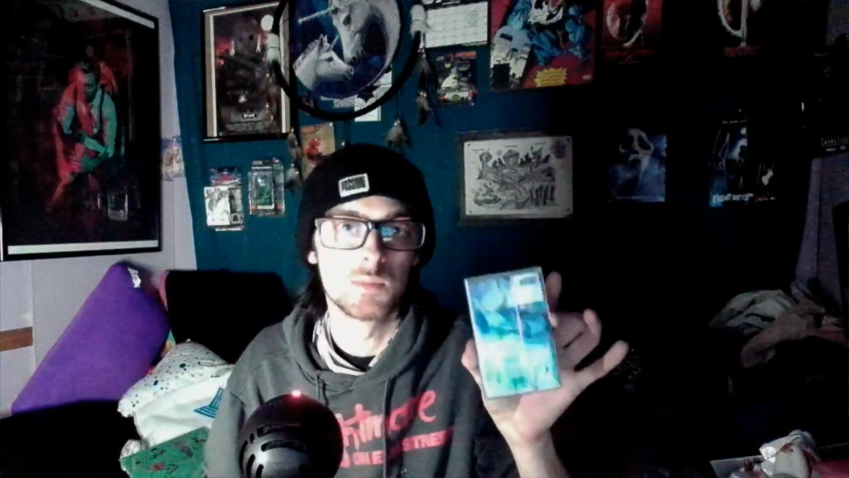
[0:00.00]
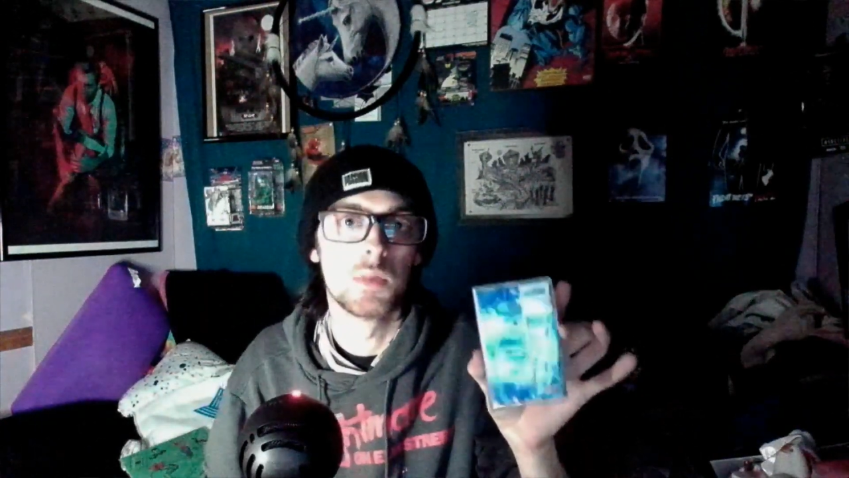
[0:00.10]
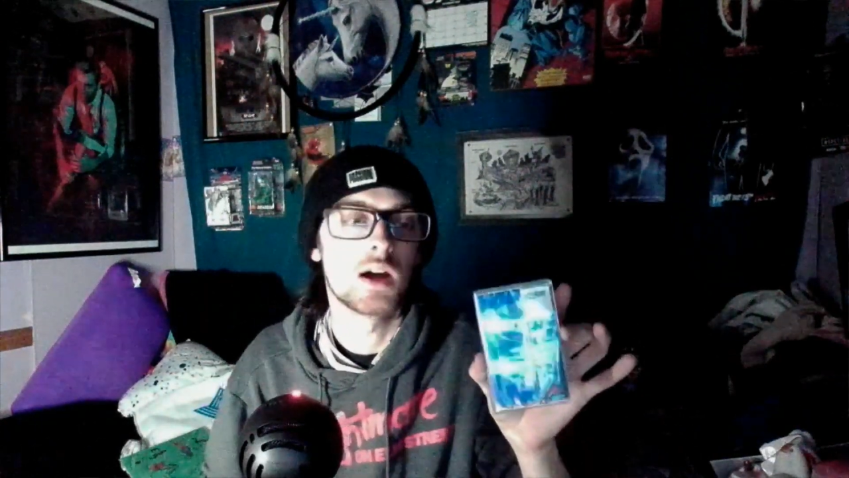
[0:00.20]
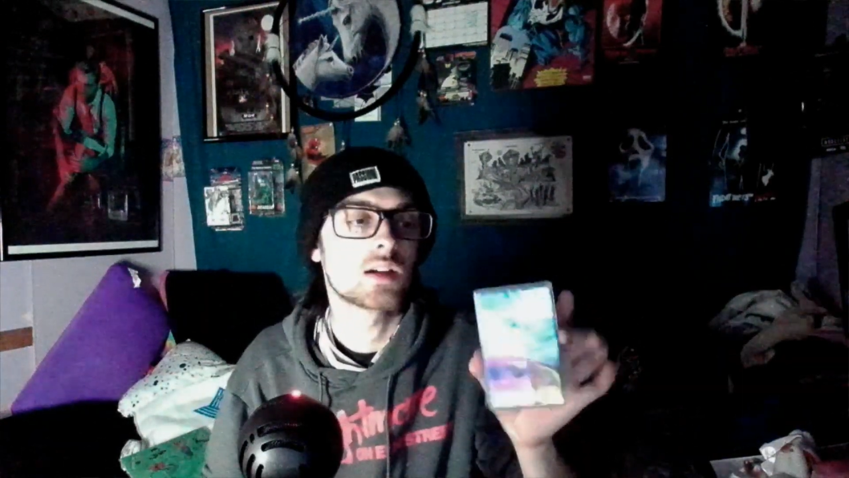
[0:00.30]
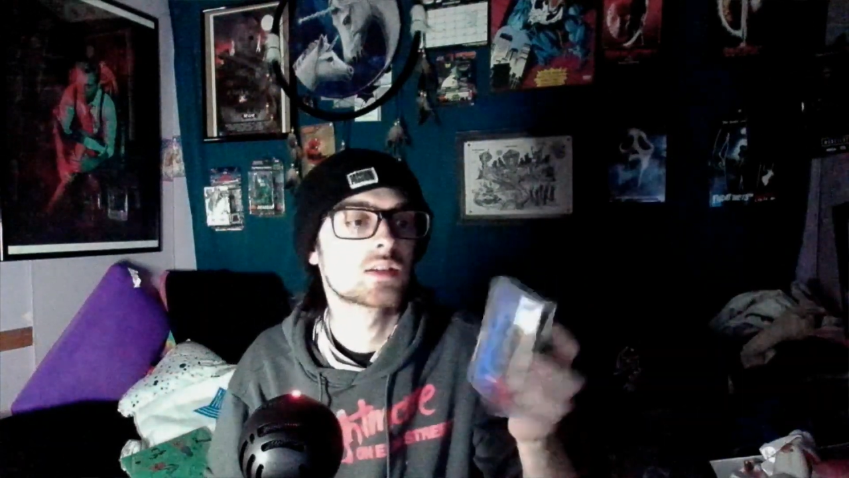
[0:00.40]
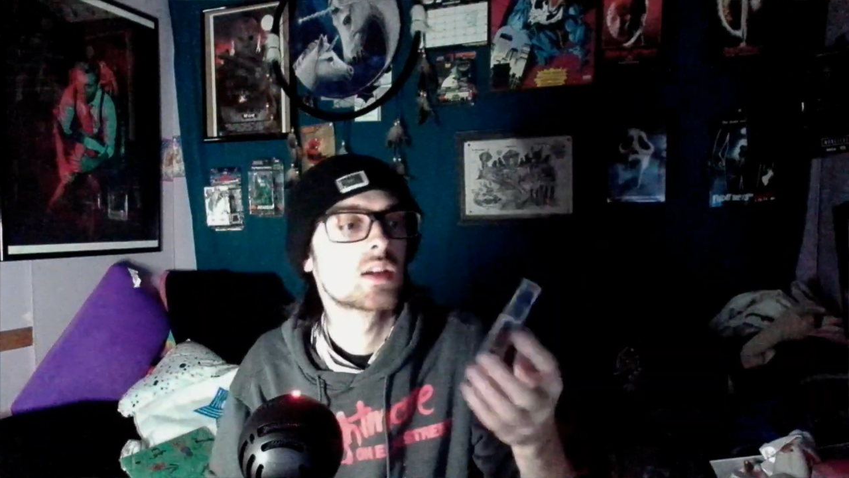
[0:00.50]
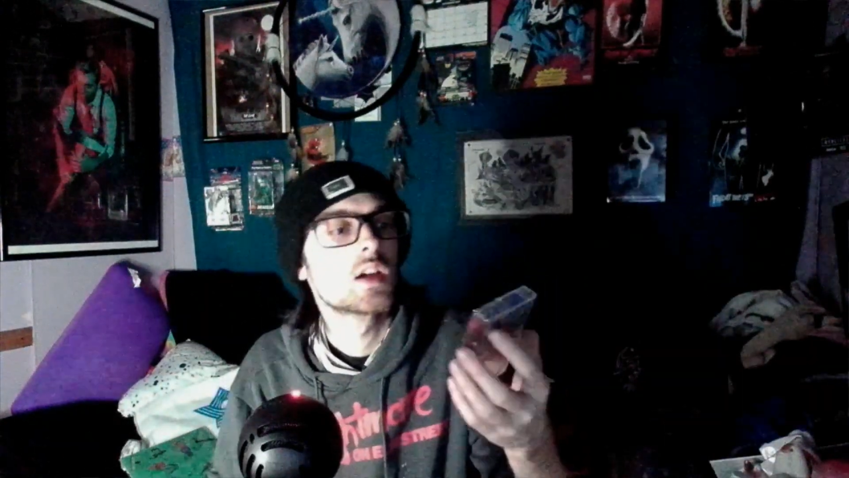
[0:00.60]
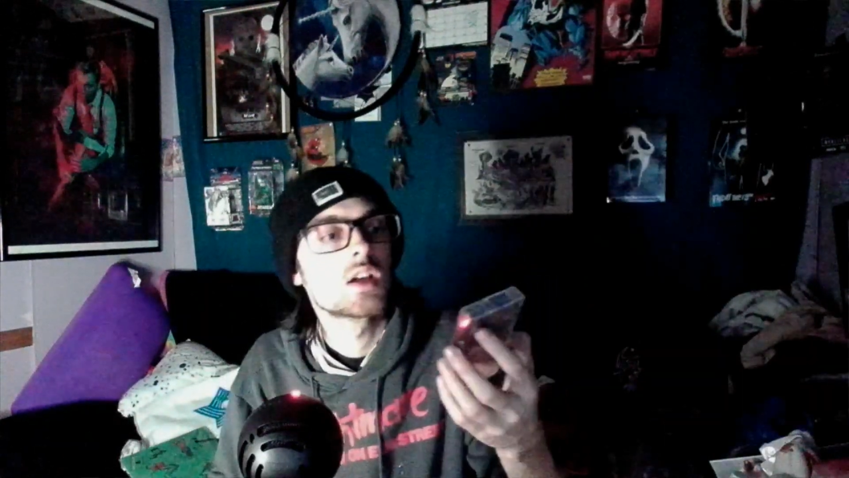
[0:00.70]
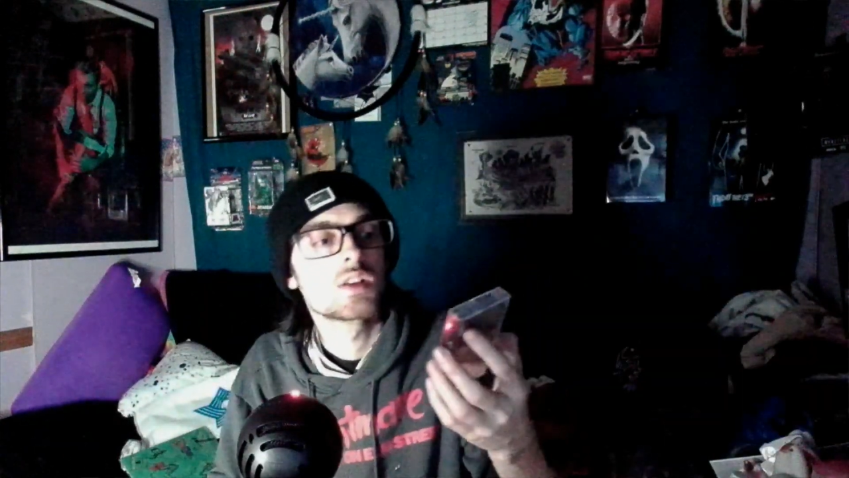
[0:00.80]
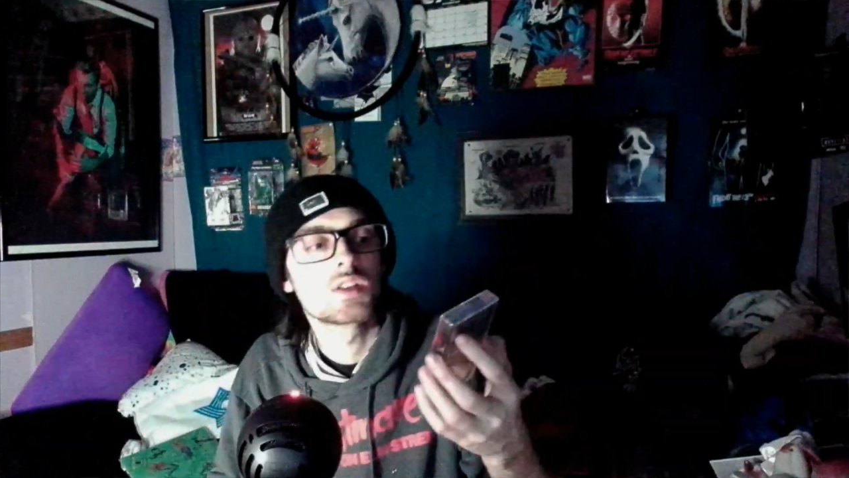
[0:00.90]
box.
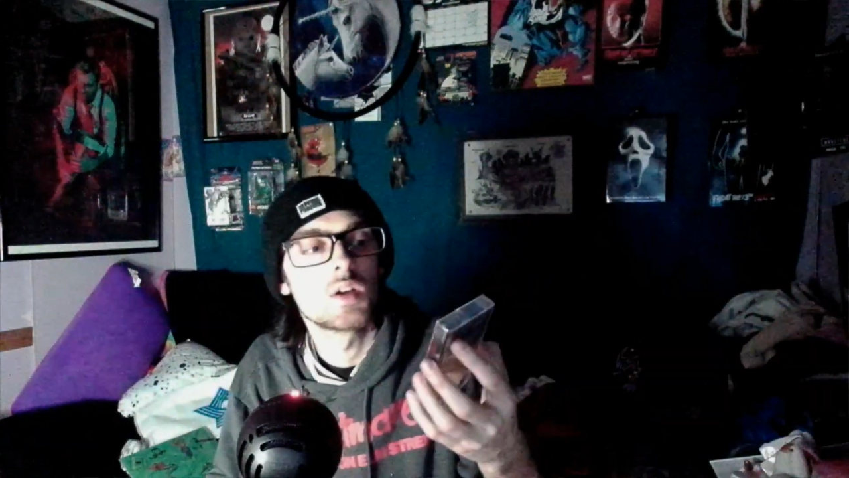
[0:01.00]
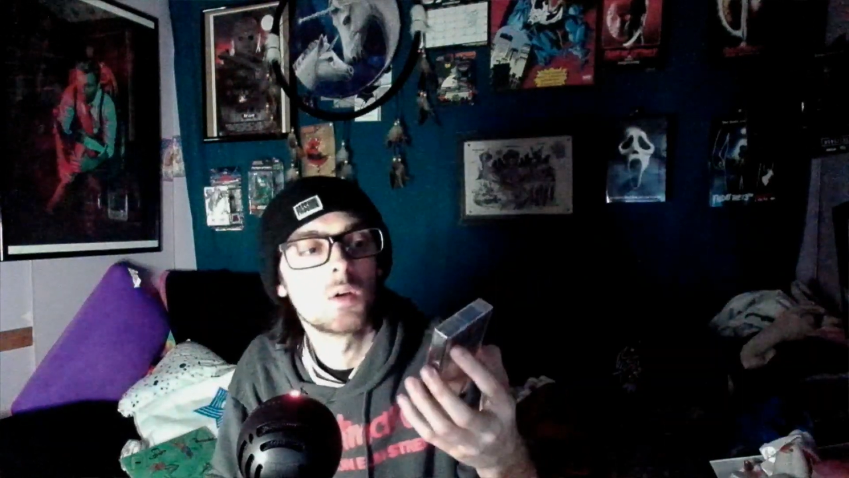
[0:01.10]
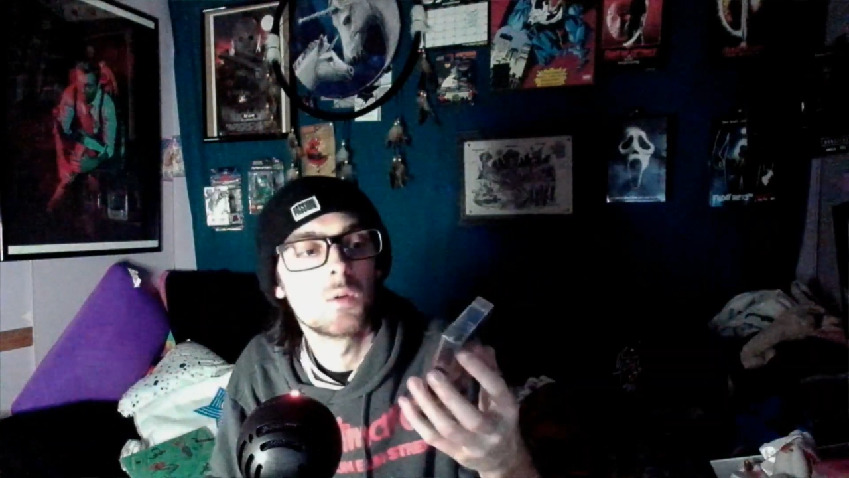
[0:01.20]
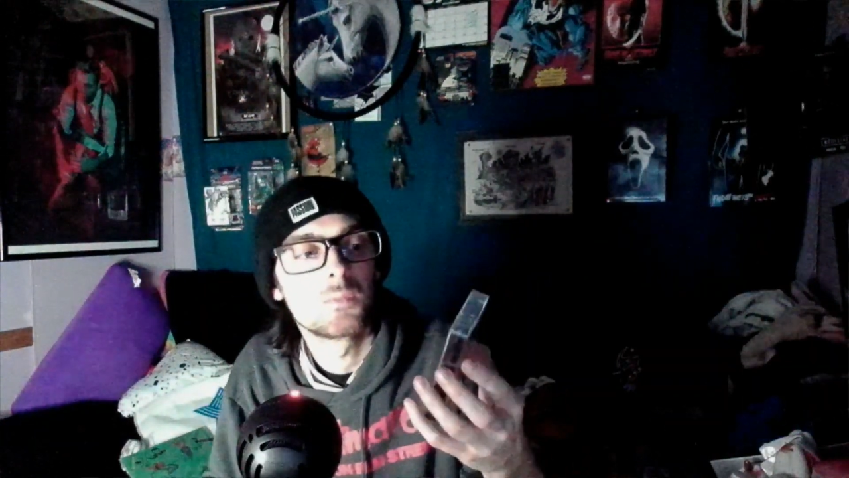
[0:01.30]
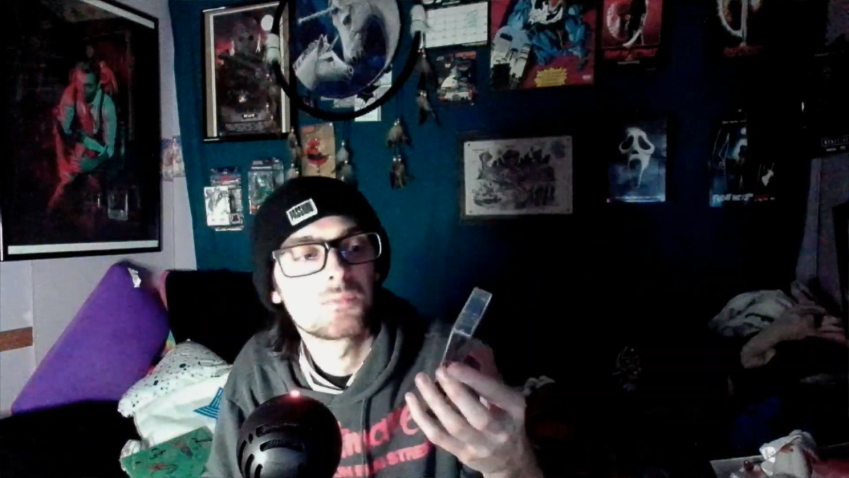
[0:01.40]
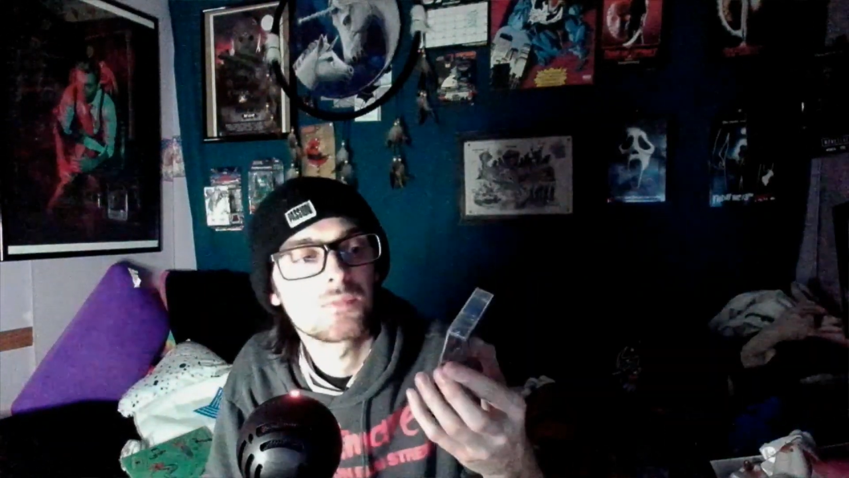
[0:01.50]
So